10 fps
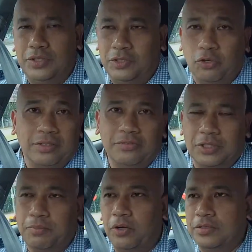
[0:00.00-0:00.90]
throttle
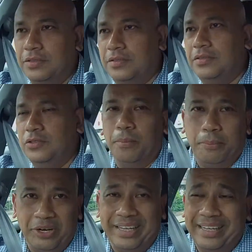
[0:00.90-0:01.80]
response, your
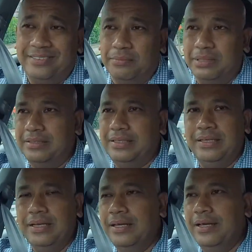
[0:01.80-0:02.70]
braking stability,
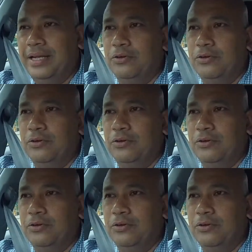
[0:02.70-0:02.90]
and